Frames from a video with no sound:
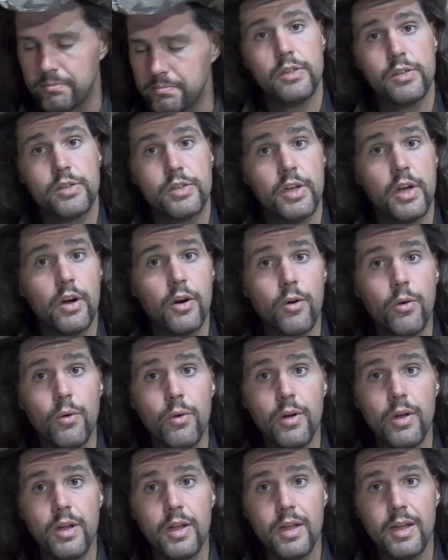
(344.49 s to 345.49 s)

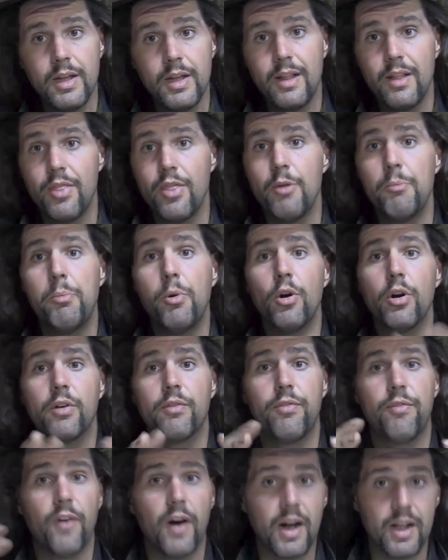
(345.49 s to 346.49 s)
So the book
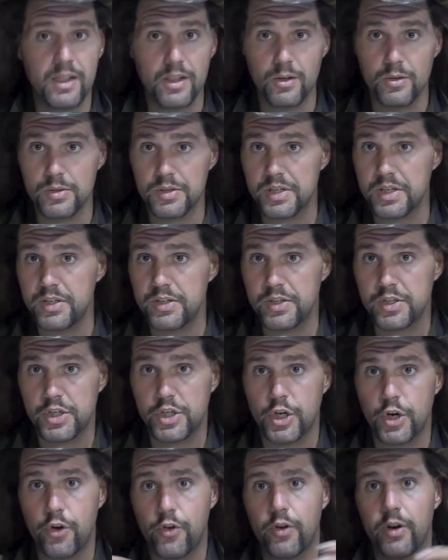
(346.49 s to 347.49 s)
follows his
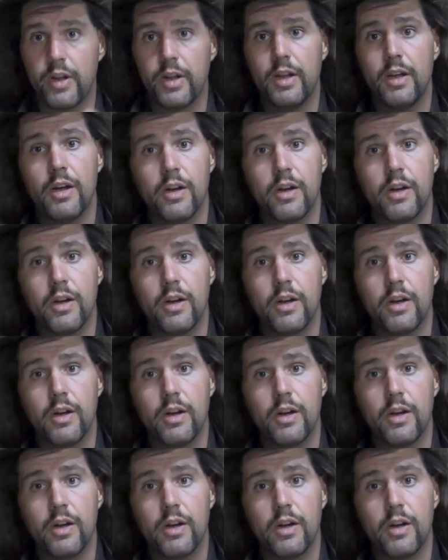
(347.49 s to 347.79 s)
journey